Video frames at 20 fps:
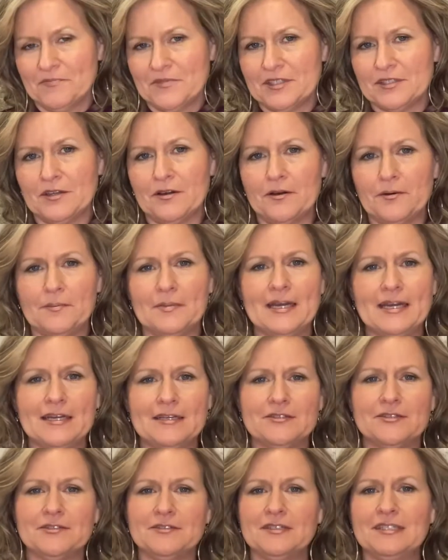So my
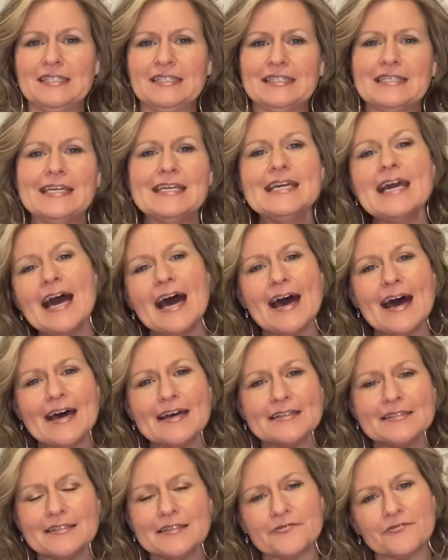answer is
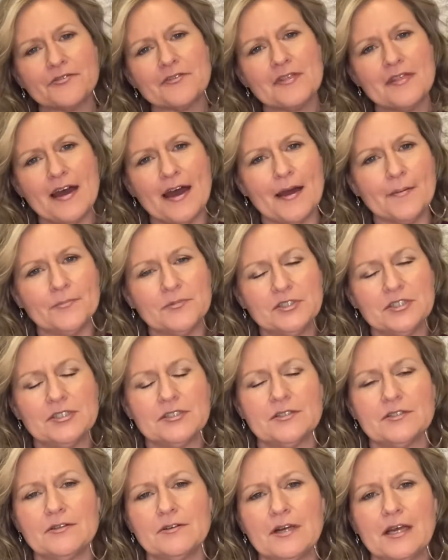yes for them, which
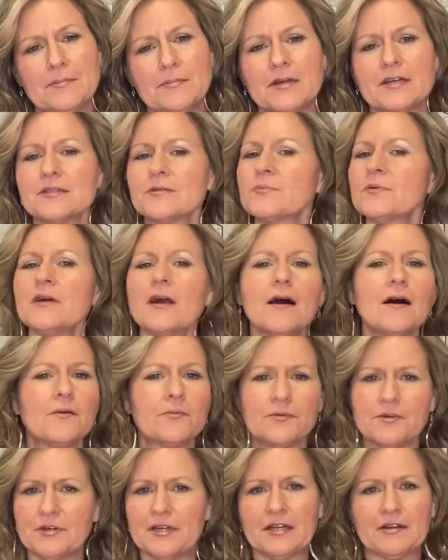is great because we're all
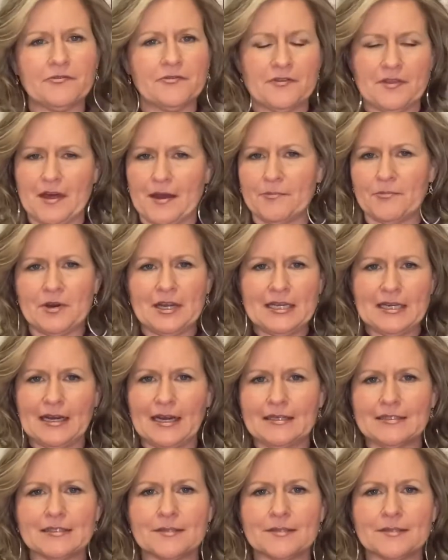rooting for them, right guys?